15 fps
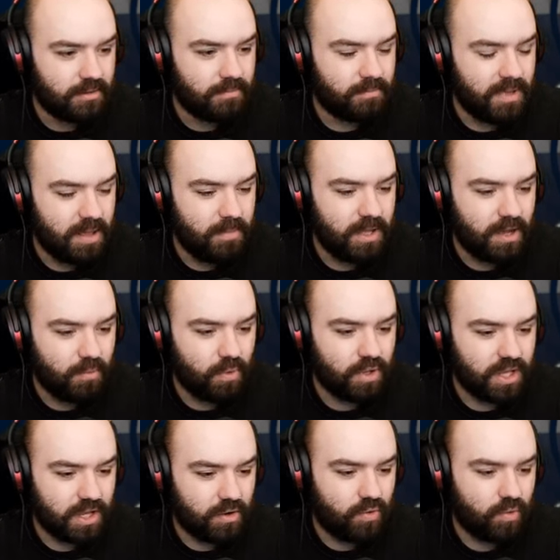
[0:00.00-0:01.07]
maybe I won't
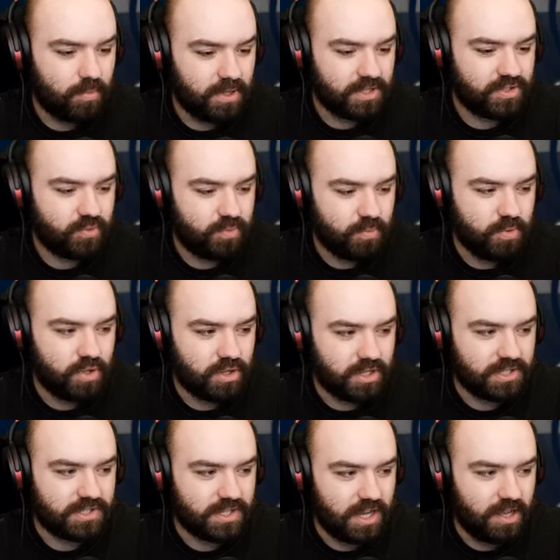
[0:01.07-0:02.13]
get caught by the super mutant
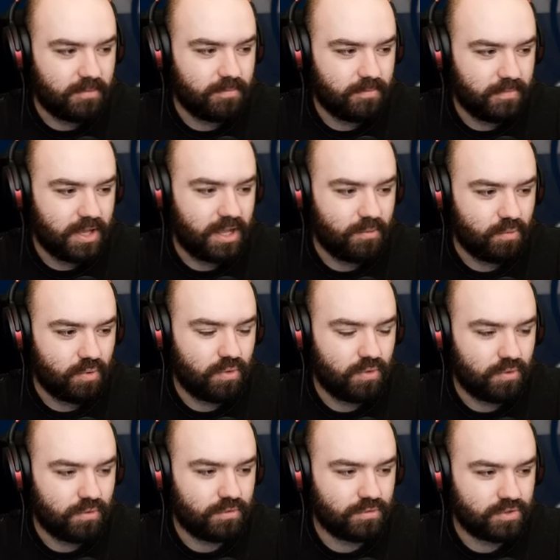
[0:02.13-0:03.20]
this time, and
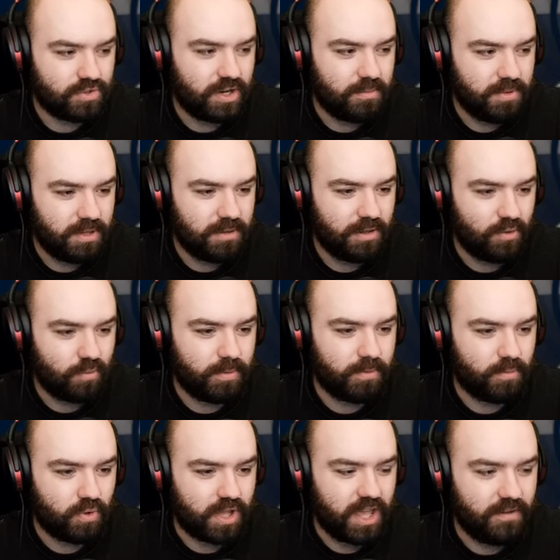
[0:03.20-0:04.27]
we'll try and be a little bit
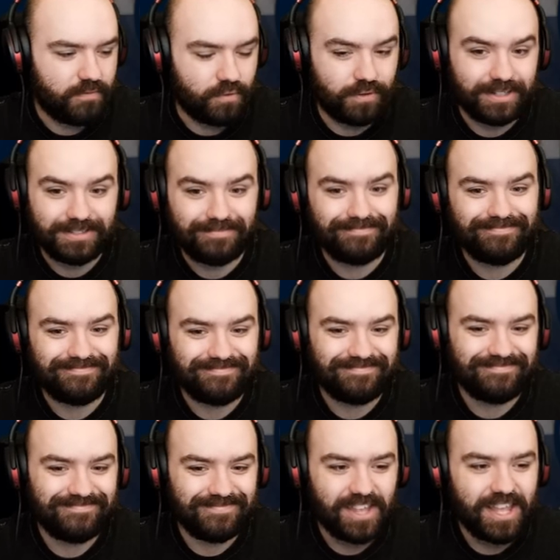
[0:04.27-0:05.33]
more
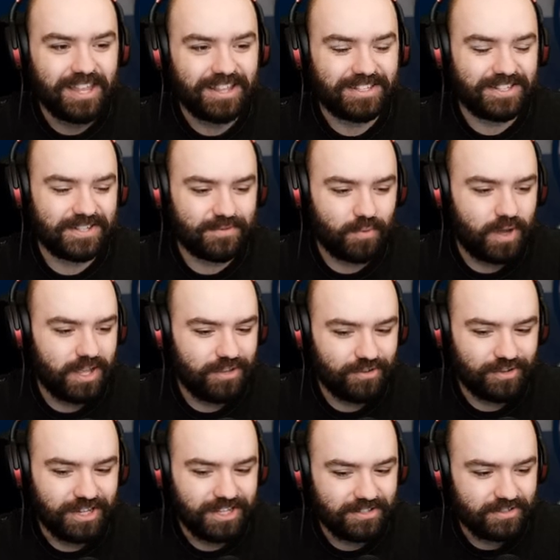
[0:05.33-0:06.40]
careful. This is why you
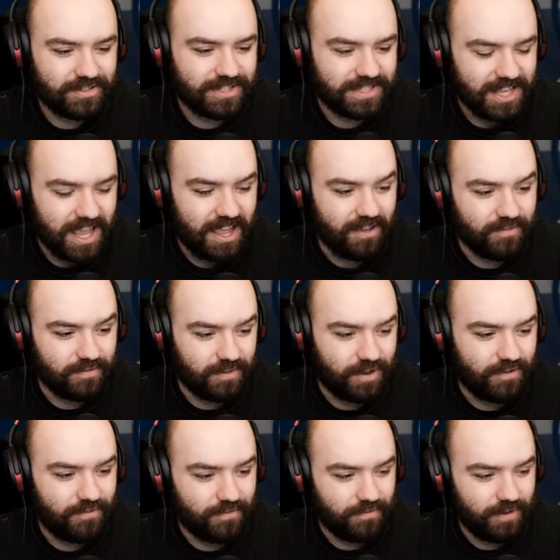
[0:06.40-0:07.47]
need to save
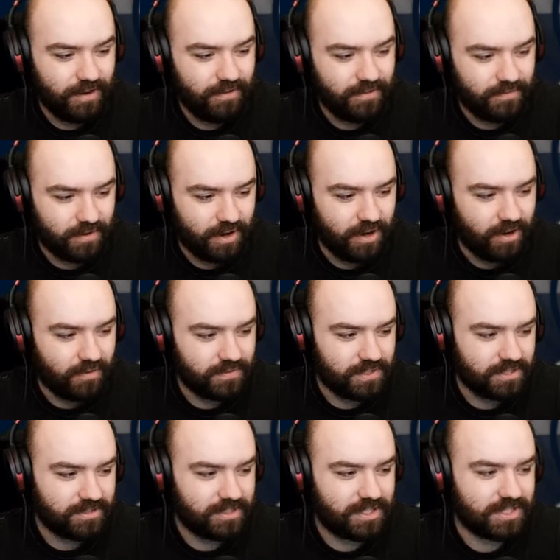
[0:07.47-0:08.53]
very, very
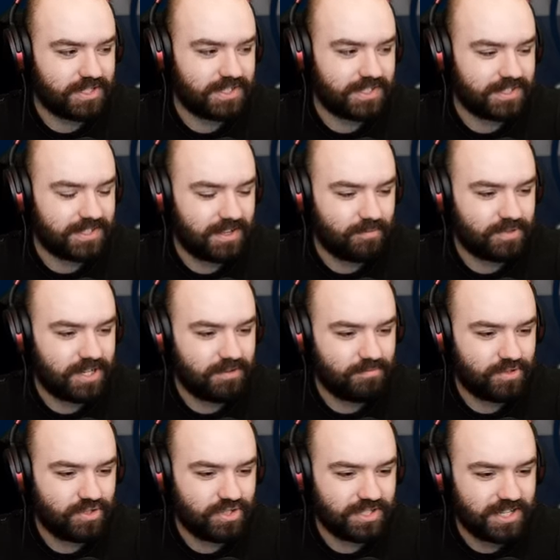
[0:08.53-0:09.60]
often, because
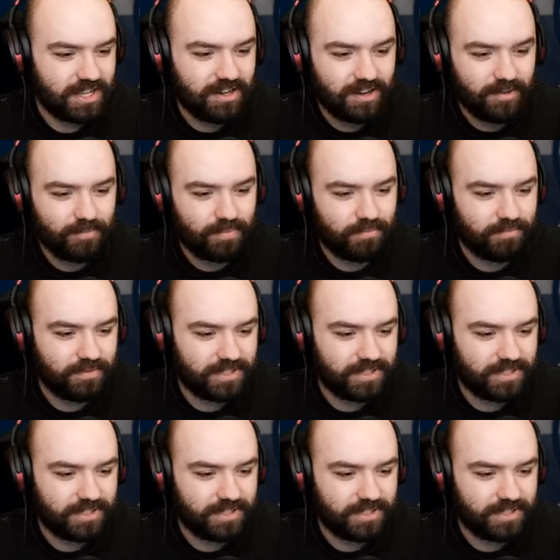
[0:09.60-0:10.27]
sometimes you just end up